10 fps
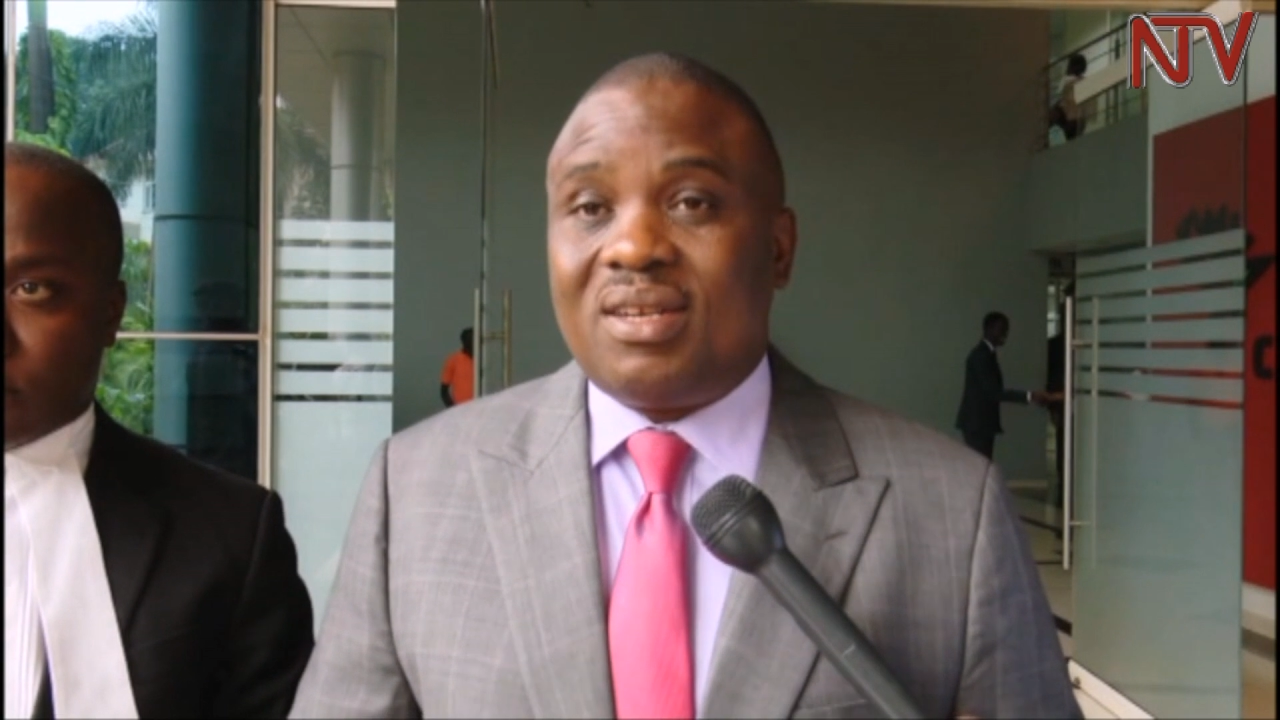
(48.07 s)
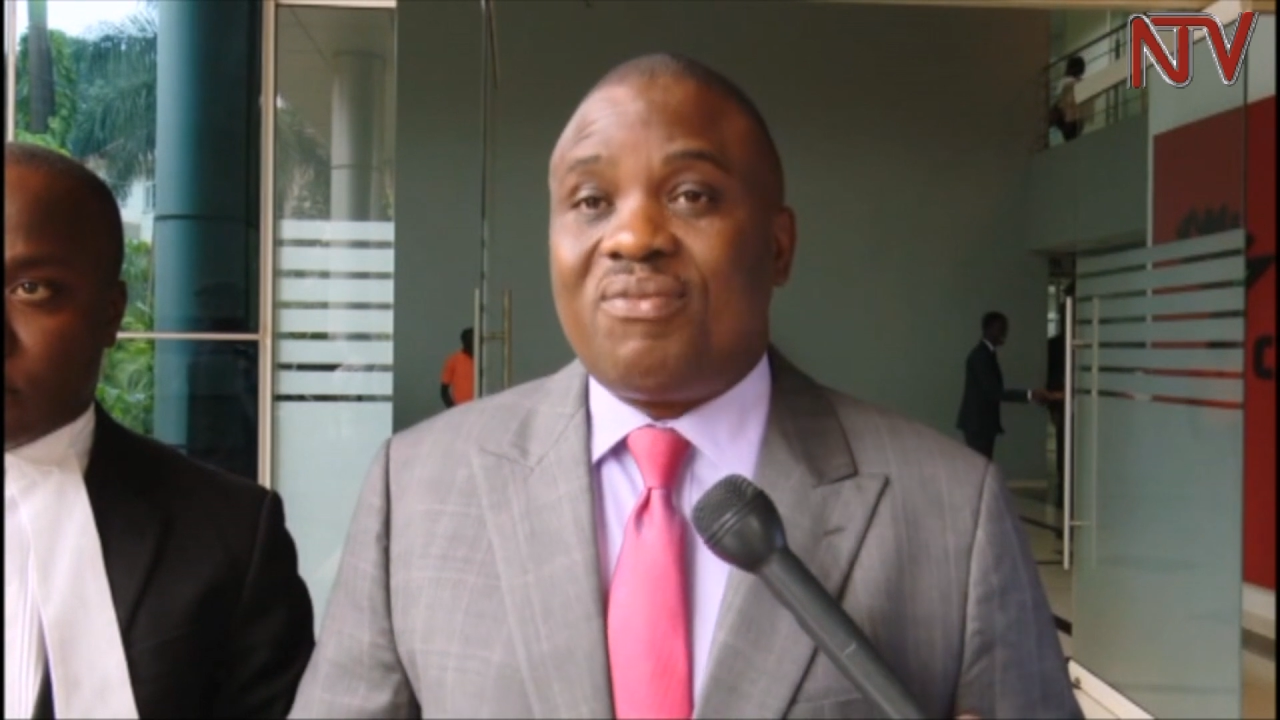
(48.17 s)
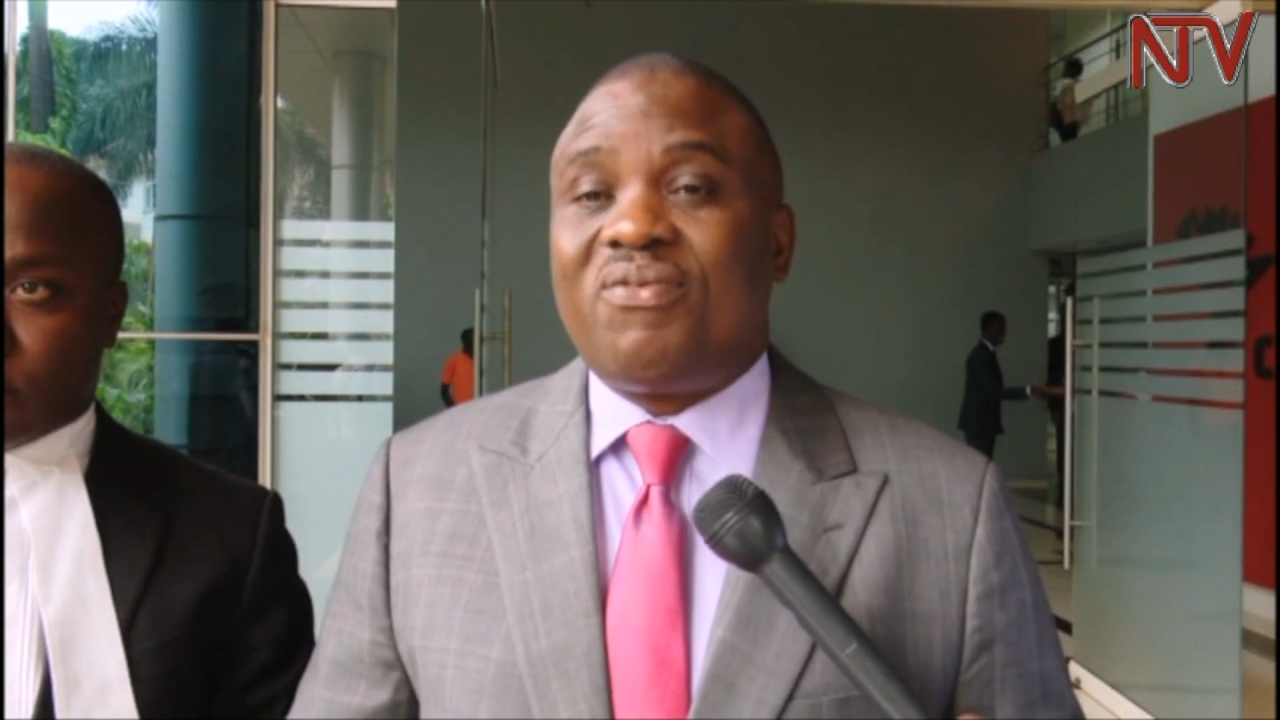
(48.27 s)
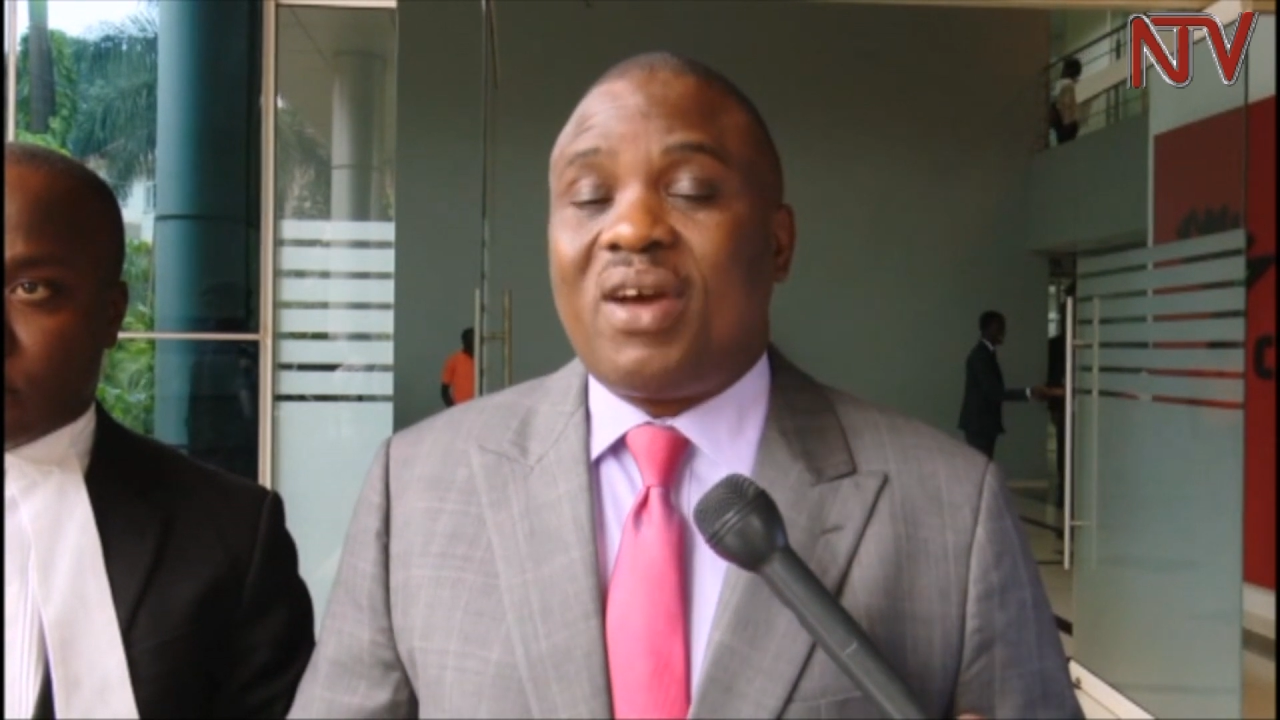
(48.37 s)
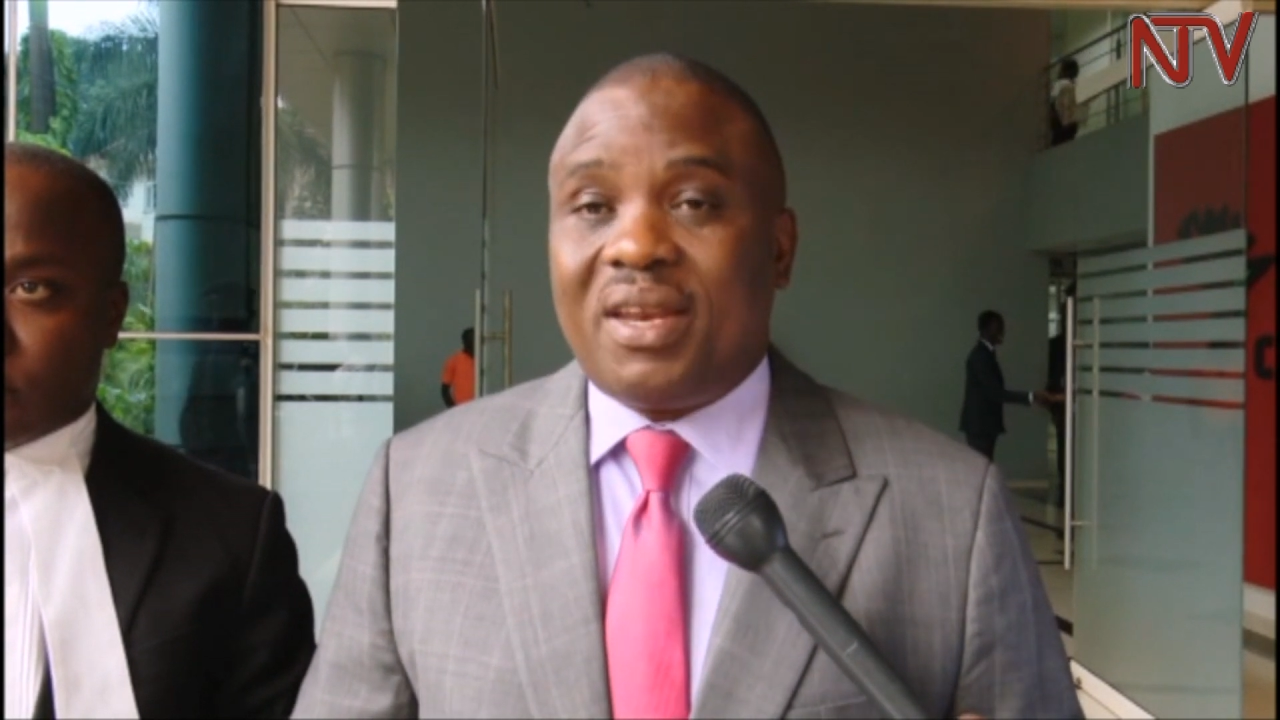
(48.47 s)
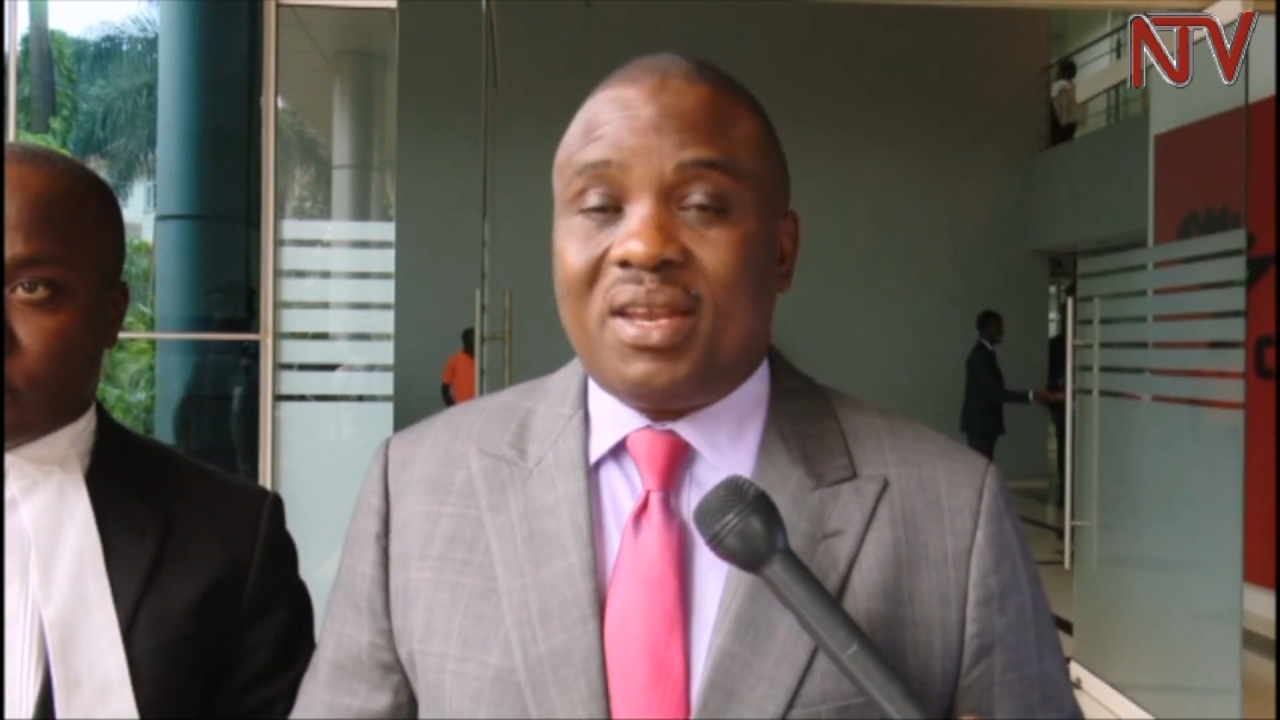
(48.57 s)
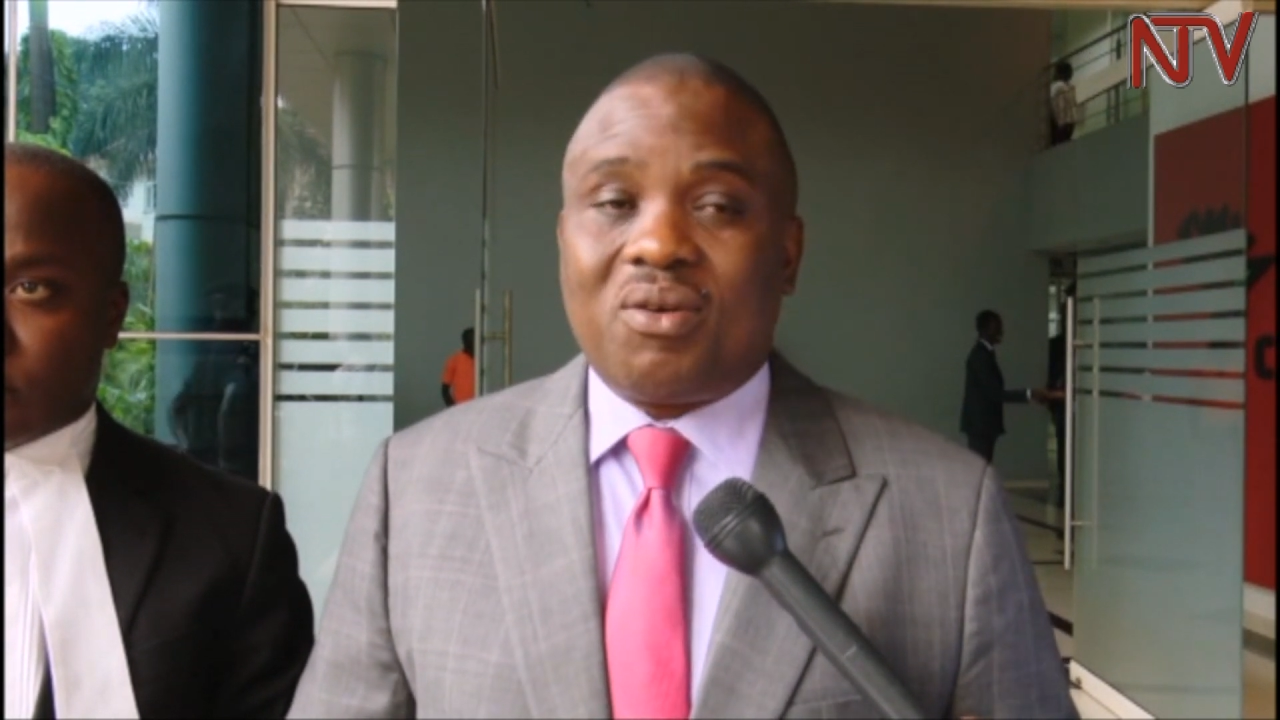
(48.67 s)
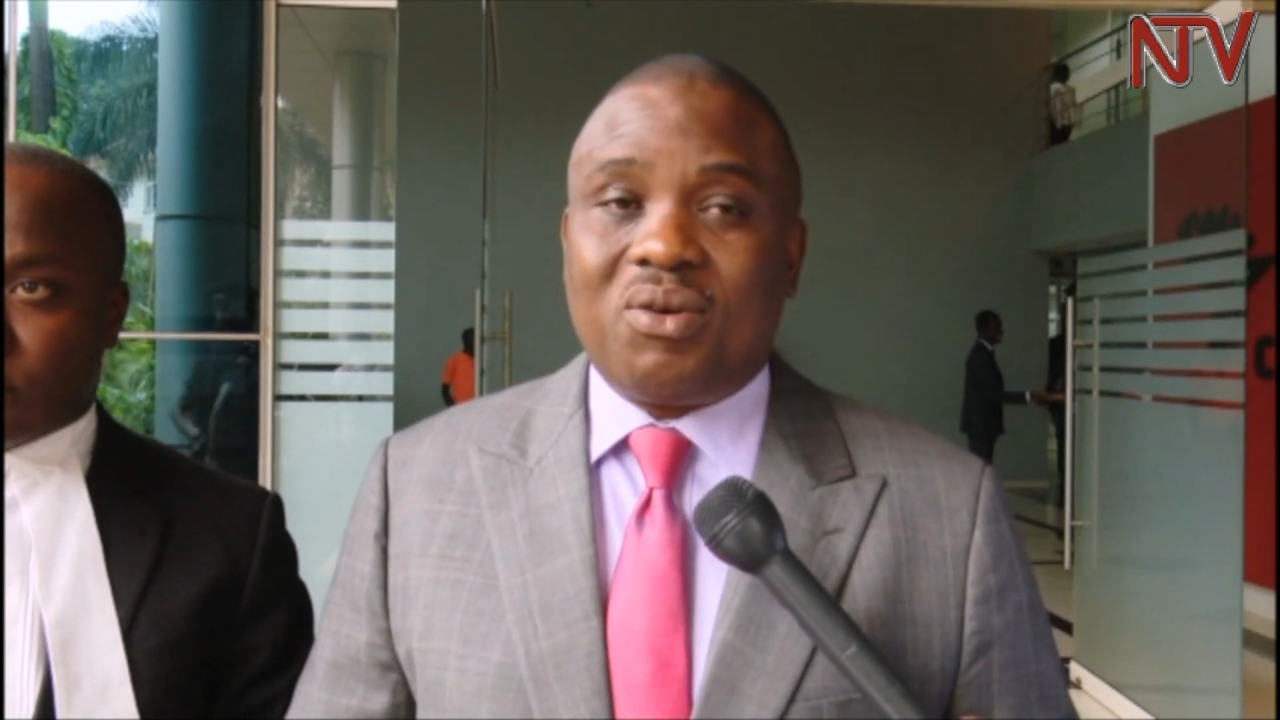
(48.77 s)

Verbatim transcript: defied the